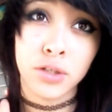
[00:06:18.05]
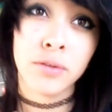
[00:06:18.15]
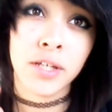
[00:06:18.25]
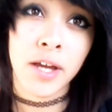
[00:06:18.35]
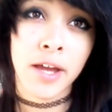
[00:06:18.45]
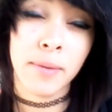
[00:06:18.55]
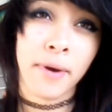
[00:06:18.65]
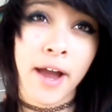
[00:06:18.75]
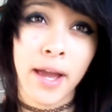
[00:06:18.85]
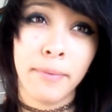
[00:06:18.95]
Don't die, eat
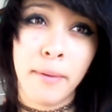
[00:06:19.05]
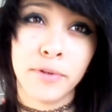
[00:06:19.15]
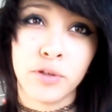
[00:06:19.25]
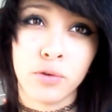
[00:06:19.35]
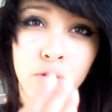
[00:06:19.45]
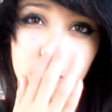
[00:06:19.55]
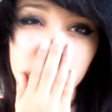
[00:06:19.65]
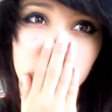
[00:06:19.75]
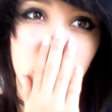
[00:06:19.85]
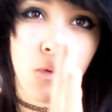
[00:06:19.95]
pie, buy my
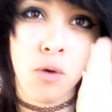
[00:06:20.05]
turtlecorns.